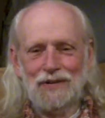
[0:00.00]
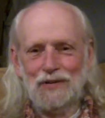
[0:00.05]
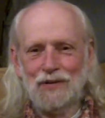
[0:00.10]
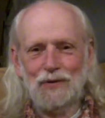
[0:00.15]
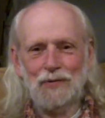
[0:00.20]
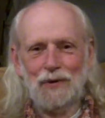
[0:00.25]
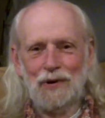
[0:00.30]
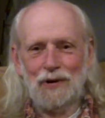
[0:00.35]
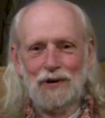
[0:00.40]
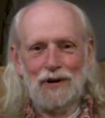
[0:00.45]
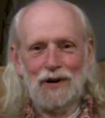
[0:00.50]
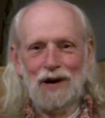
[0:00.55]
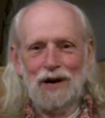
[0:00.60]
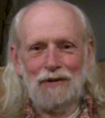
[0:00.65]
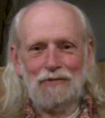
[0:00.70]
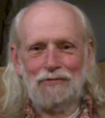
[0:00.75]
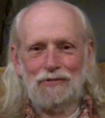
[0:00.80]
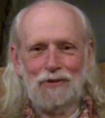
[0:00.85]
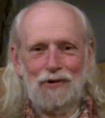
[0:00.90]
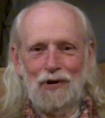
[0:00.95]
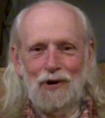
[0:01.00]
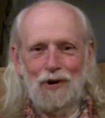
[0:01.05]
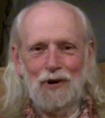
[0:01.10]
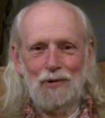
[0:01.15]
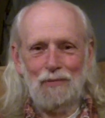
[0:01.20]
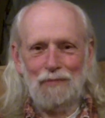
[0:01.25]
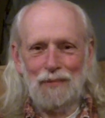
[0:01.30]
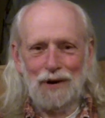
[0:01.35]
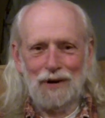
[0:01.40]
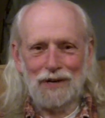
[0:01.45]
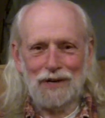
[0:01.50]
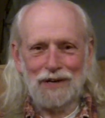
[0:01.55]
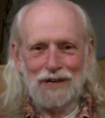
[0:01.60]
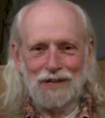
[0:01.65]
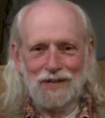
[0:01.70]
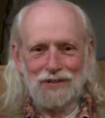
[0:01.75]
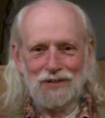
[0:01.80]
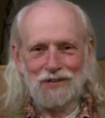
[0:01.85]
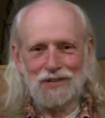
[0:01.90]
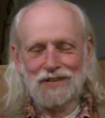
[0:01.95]
You are not for all
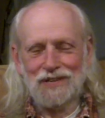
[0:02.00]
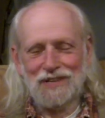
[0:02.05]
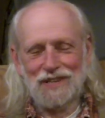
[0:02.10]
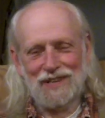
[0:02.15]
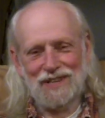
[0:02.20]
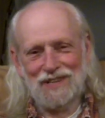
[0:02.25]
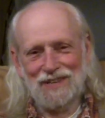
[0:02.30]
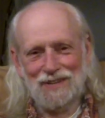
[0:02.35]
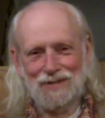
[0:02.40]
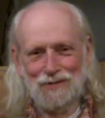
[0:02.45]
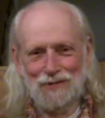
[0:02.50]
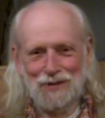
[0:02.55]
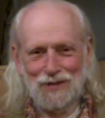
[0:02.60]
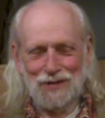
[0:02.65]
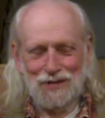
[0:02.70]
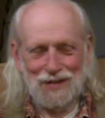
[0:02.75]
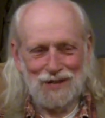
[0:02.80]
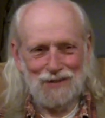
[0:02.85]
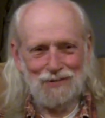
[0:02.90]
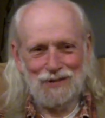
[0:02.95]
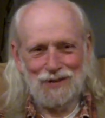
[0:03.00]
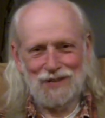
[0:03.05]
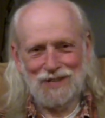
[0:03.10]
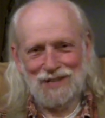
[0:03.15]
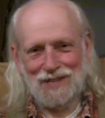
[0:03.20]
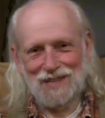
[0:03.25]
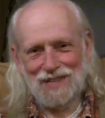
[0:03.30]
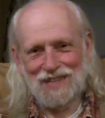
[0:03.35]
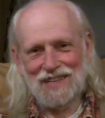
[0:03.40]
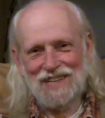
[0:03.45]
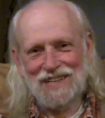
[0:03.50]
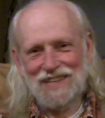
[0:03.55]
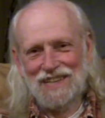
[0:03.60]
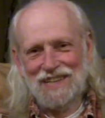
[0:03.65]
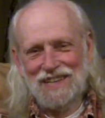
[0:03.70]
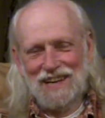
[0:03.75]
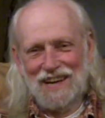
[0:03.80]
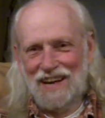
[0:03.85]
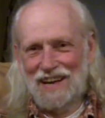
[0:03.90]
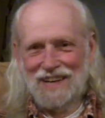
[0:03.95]
markets." Which is,
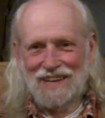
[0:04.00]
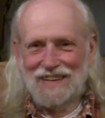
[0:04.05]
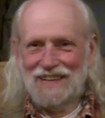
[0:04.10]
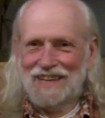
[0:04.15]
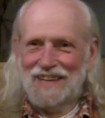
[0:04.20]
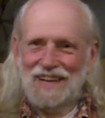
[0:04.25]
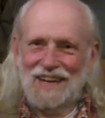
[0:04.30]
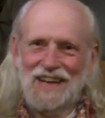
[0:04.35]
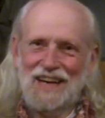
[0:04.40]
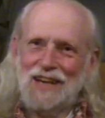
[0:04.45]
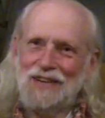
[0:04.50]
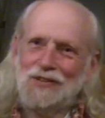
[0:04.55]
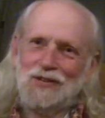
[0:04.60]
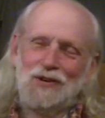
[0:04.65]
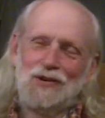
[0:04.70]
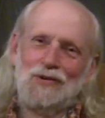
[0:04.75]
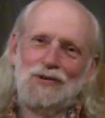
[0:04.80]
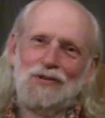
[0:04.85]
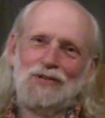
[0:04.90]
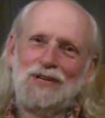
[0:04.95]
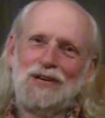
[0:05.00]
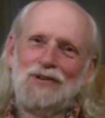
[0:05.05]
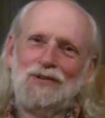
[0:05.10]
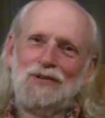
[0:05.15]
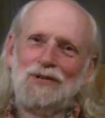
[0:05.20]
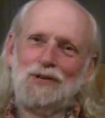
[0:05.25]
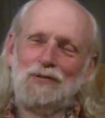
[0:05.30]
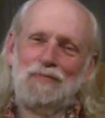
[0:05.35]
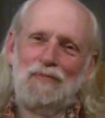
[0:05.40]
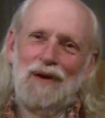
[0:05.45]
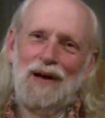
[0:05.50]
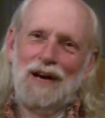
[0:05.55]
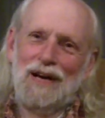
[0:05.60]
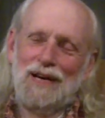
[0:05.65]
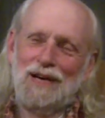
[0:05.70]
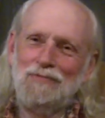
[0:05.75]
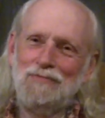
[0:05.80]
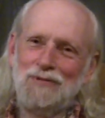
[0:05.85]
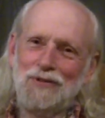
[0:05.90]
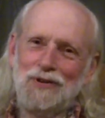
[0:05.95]
and Lance, of course, he looks
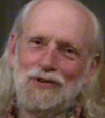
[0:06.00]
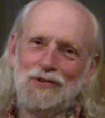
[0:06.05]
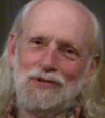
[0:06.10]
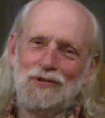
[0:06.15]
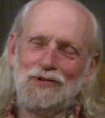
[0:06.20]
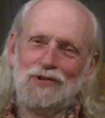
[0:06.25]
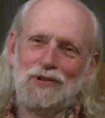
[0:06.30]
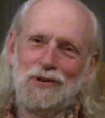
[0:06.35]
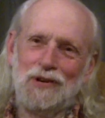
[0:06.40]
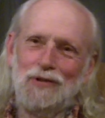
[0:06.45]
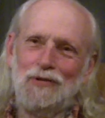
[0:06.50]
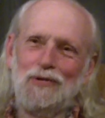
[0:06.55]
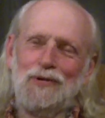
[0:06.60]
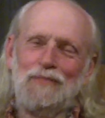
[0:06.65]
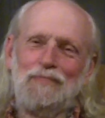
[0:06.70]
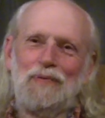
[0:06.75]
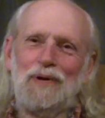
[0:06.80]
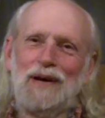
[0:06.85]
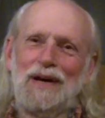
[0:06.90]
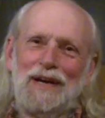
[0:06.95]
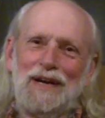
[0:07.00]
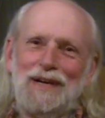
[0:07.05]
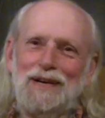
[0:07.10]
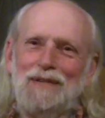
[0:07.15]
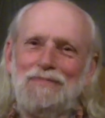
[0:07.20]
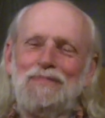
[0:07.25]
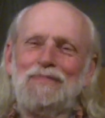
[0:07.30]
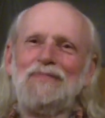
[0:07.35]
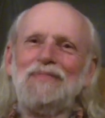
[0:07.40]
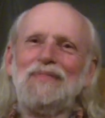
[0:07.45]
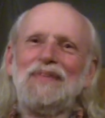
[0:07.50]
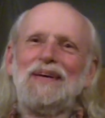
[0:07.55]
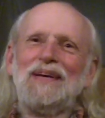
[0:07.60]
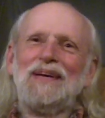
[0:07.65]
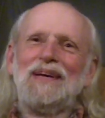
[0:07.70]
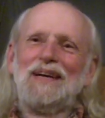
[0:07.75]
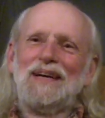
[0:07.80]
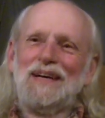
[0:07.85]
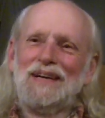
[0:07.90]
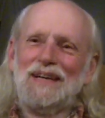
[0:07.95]
blank. He was a little slow at picking up
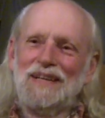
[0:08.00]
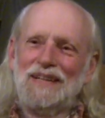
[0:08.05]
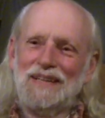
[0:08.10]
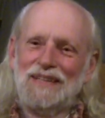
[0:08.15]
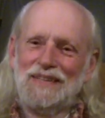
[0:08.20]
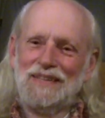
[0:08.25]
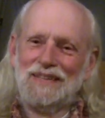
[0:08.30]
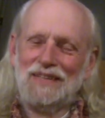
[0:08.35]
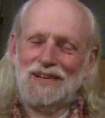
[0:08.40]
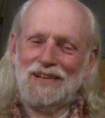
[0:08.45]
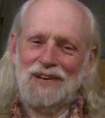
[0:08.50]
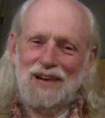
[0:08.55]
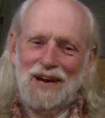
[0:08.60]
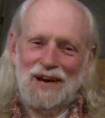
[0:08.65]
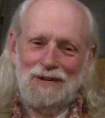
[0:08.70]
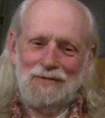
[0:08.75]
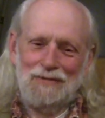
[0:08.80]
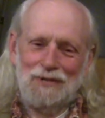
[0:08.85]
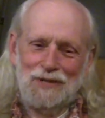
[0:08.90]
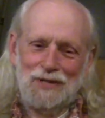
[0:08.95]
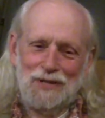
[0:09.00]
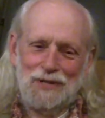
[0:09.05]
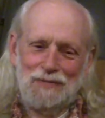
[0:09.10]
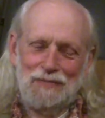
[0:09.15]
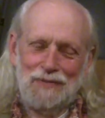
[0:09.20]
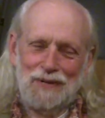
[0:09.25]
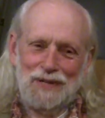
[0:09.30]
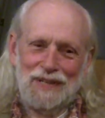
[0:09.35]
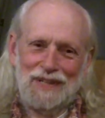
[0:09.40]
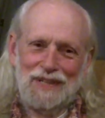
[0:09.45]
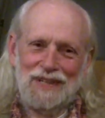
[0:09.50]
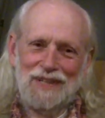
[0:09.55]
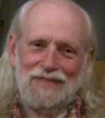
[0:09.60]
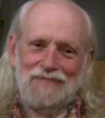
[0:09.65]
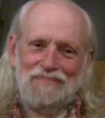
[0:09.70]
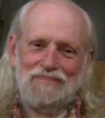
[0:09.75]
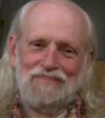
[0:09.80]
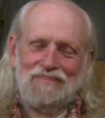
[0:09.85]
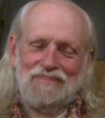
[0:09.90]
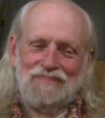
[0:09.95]
the language, but.